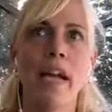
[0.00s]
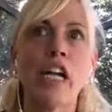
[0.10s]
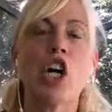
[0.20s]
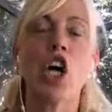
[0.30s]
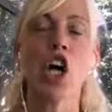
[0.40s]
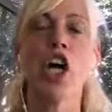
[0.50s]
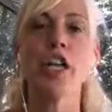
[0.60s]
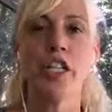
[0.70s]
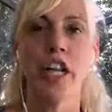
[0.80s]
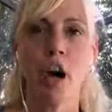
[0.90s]

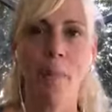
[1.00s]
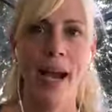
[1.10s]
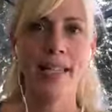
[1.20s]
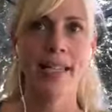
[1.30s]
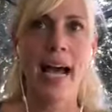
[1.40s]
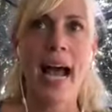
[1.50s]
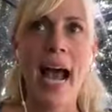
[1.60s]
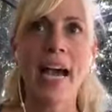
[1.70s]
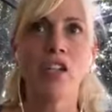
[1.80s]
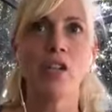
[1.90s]
encouraging our pets to
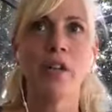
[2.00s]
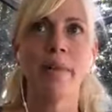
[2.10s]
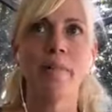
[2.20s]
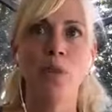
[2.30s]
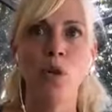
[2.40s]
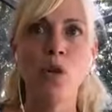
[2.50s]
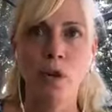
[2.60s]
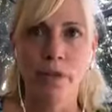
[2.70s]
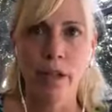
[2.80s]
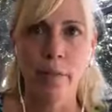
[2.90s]
actually
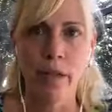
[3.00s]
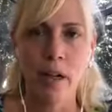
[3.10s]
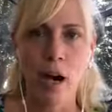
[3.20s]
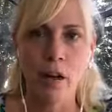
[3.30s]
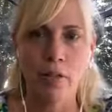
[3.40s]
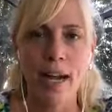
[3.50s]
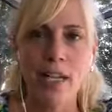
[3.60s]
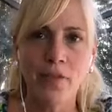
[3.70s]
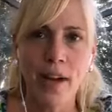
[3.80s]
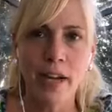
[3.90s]
move. The
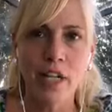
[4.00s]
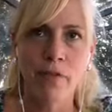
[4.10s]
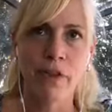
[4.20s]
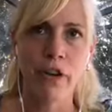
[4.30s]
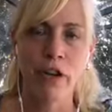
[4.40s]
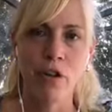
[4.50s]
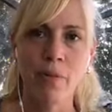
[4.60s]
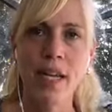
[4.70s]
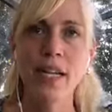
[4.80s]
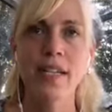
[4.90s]
Arthritis Foundation for
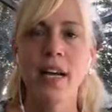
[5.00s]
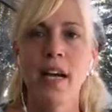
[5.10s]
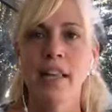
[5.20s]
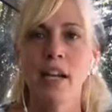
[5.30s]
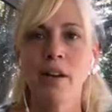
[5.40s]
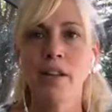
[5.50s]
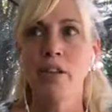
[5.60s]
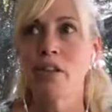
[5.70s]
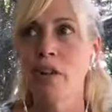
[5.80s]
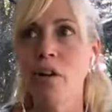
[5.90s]
Humans,
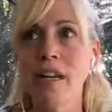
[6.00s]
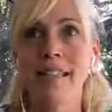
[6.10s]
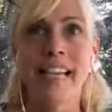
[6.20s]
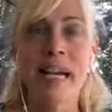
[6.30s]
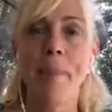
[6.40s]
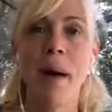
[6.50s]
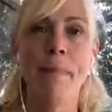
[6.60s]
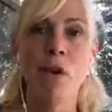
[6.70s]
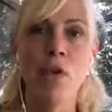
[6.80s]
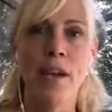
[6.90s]
their slogan is keep
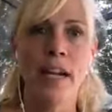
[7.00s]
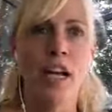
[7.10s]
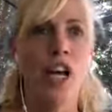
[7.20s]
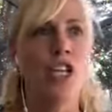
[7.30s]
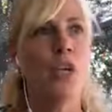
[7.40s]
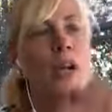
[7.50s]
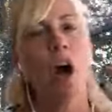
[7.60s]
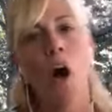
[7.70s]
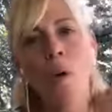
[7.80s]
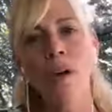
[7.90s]
on moving. So we
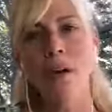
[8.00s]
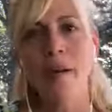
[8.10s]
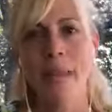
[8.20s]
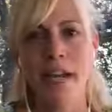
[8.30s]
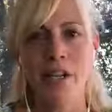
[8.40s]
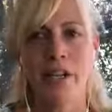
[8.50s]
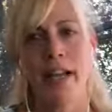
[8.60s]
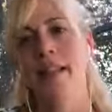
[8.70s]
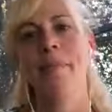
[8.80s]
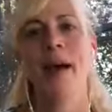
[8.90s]
always want to make sure
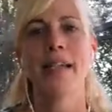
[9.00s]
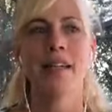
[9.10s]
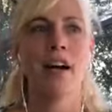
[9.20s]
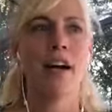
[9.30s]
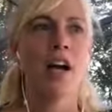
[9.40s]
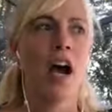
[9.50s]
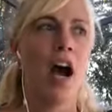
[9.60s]
that the pets are